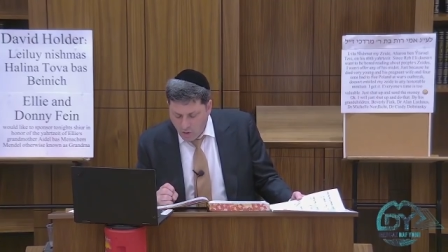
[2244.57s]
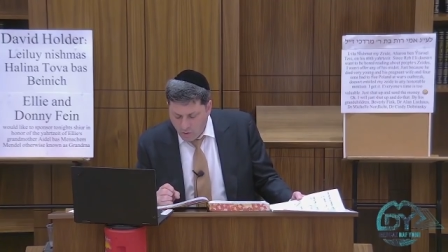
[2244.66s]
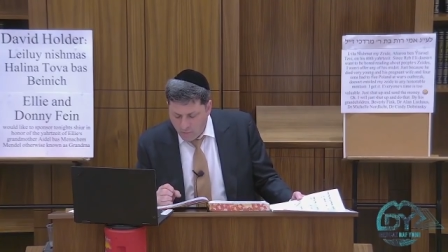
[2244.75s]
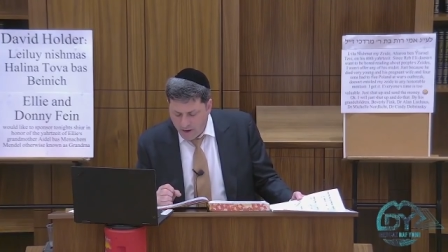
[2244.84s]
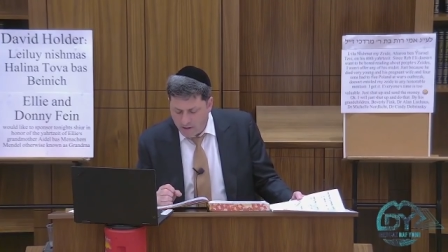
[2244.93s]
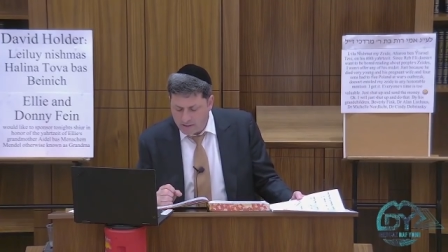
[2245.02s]

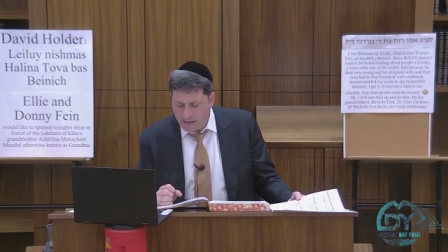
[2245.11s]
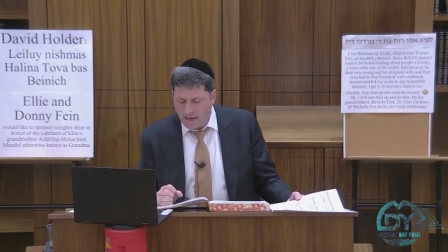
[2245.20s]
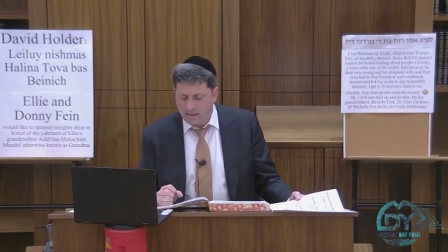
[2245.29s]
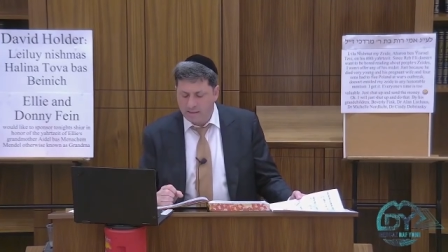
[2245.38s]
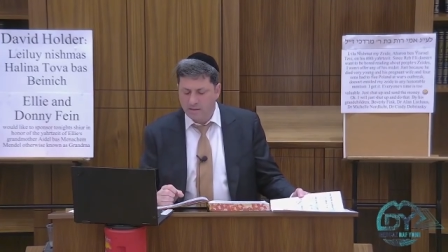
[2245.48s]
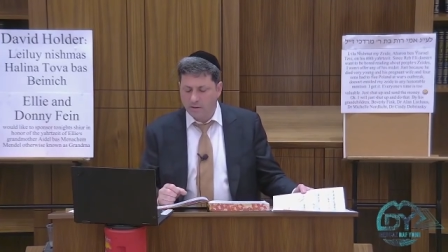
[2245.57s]
Remeir
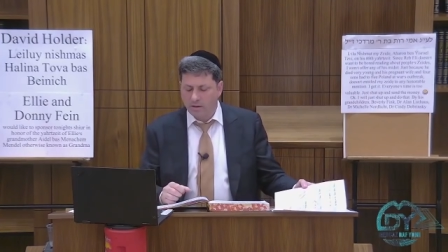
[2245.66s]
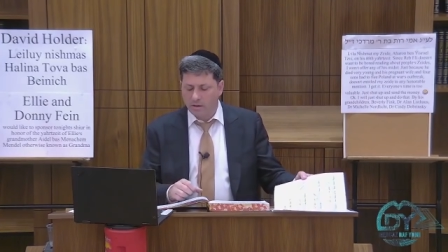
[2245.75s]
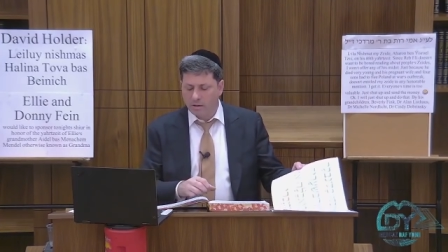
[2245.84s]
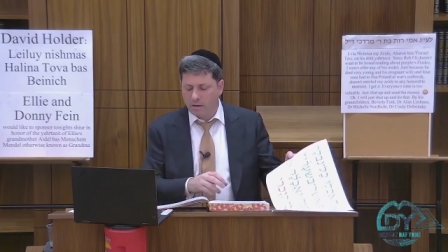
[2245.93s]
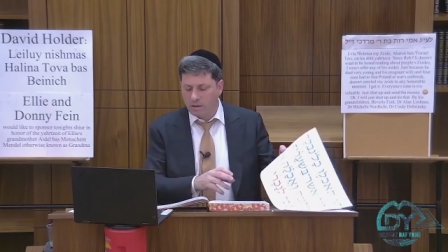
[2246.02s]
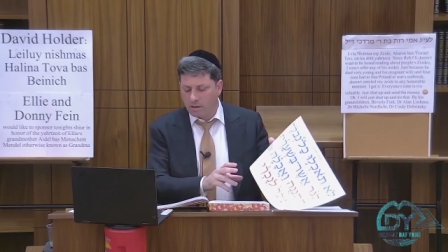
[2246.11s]
says,
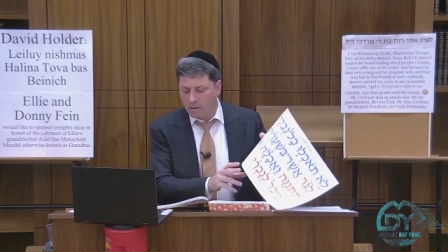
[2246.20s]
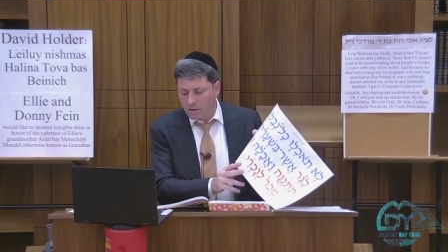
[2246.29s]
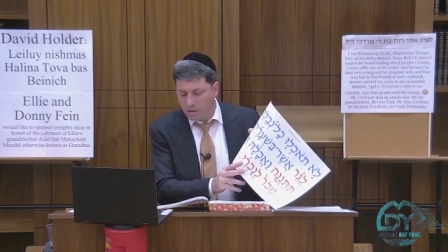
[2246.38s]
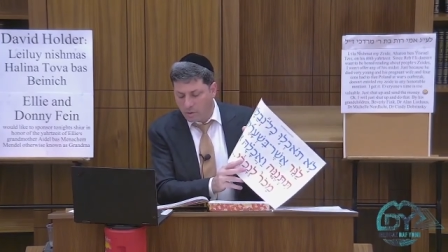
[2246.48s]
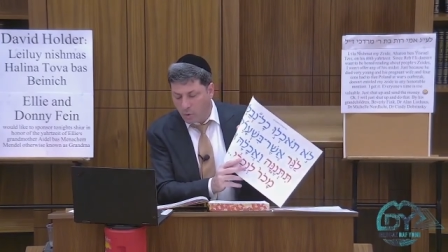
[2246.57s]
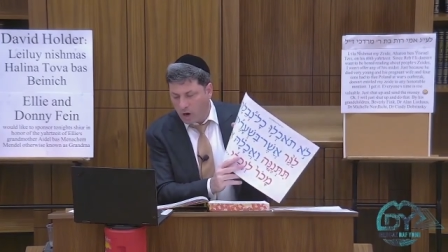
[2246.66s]

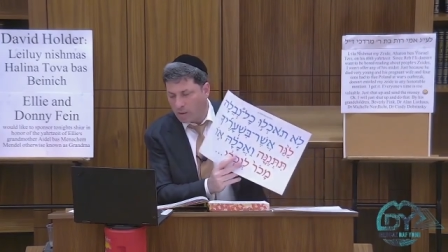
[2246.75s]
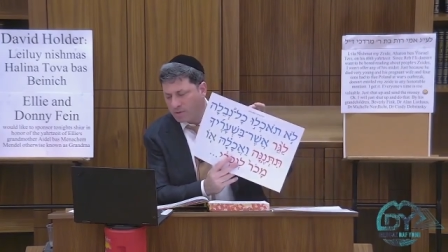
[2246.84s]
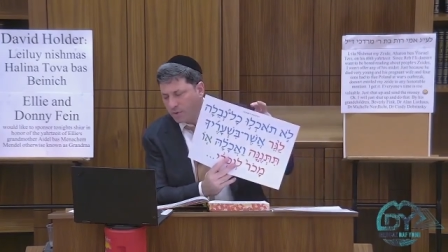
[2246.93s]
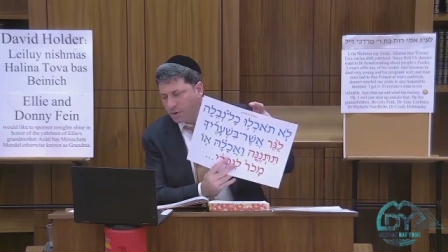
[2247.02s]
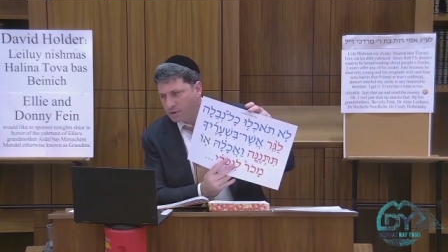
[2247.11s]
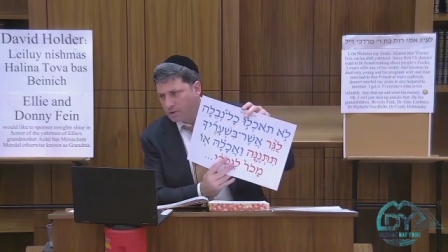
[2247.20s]
what comes
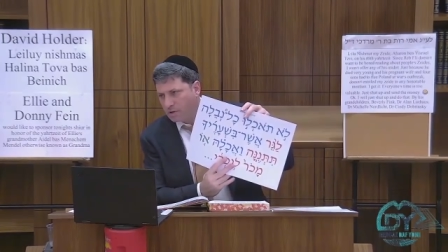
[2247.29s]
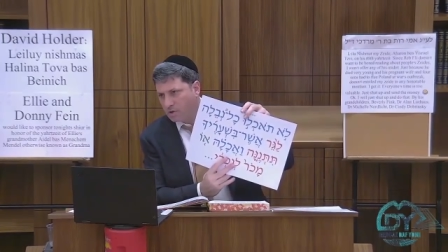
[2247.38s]
first?